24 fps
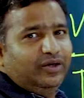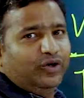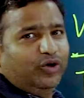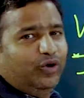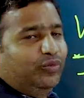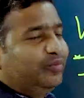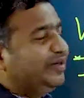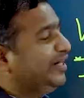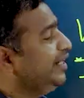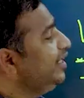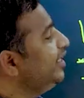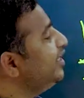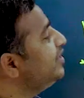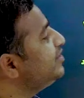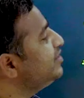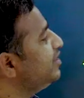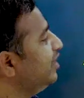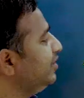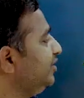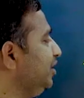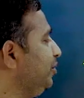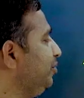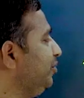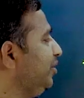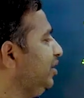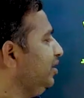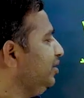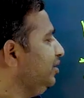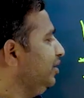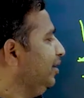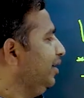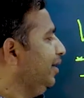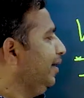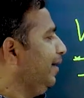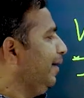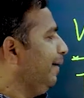Humidity is nothing
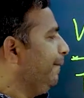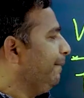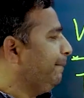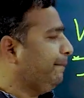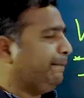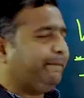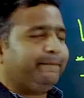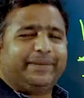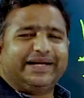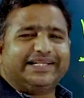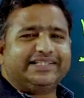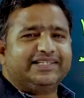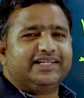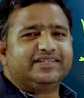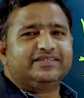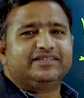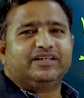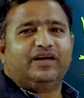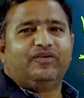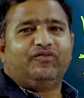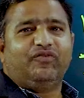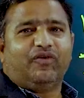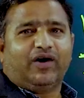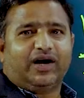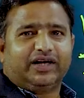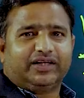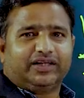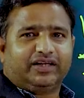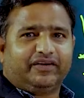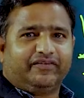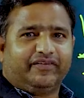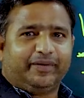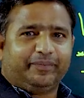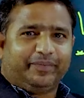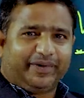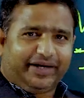but presence of water
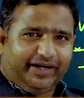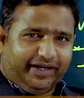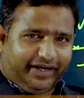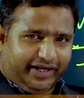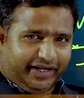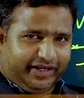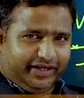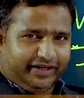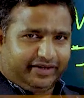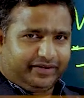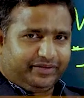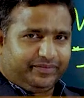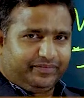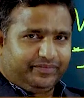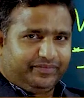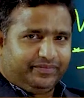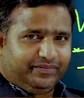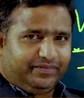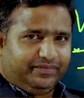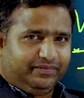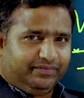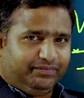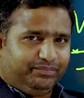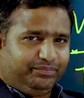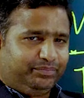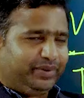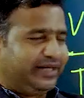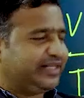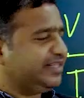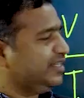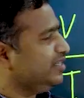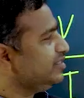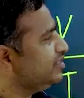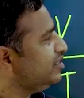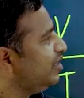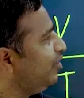vapor in air.
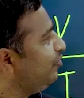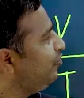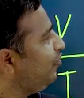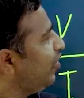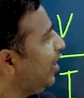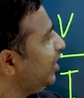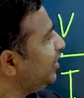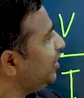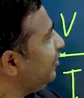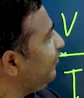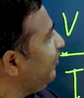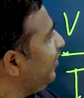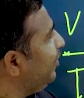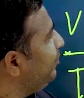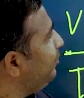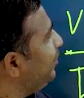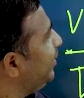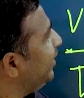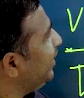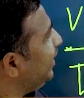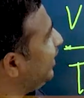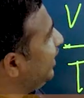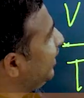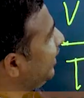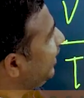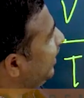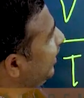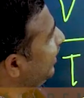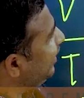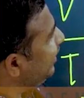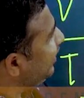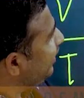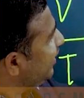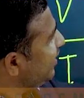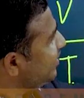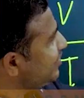Presence of water vapor in
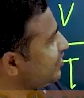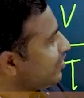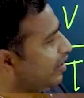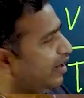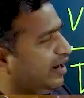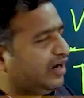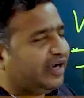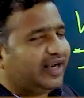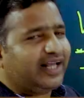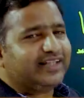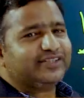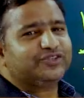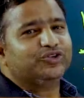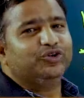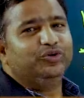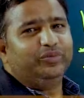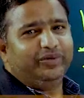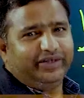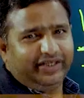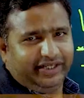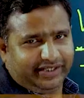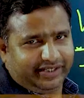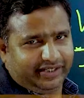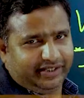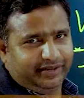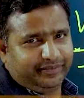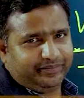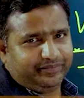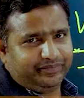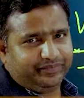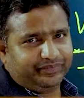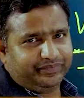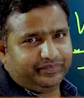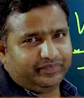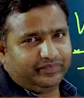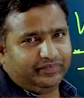air is called as humidity.
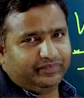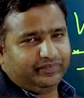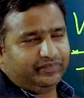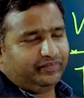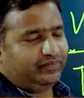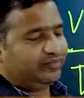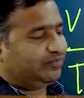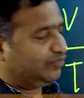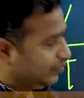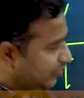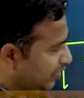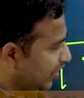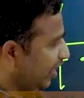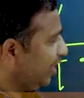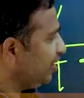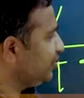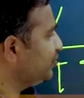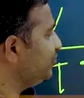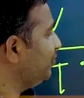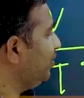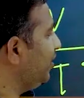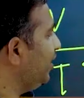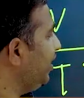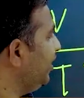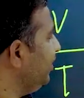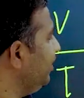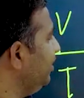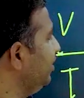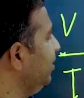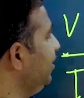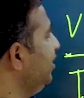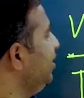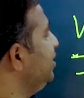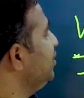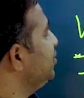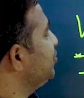That's why,
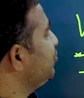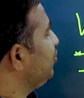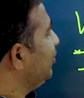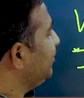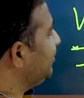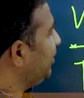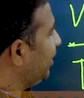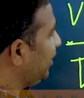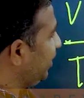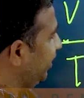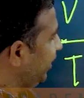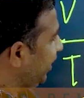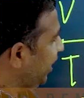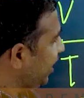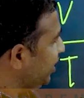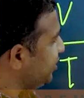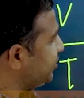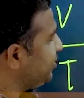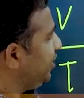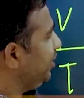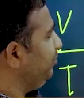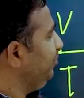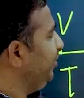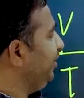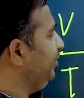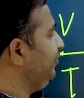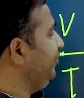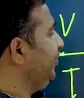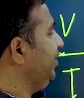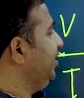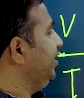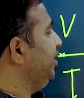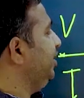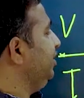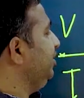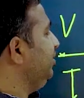so the relation
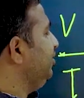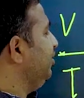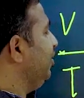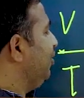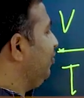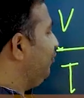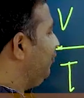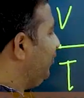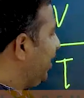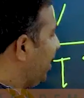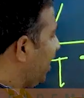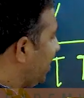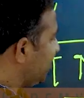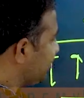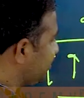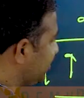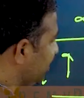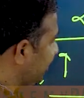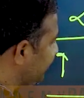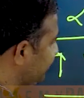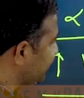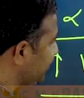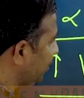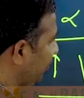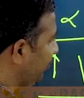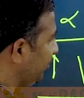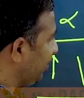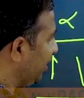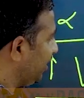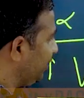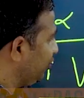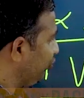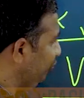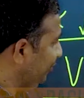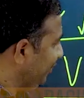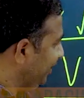between velocity of sound
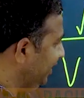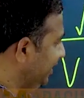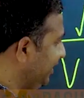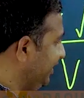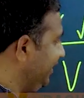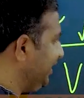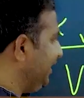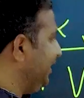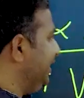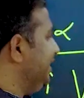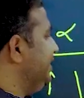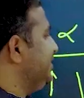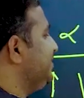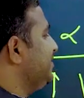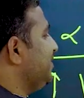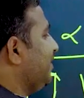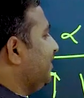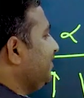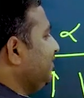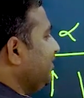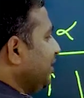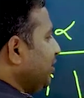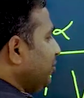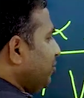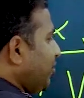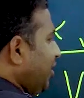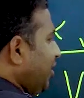and humidity is nothing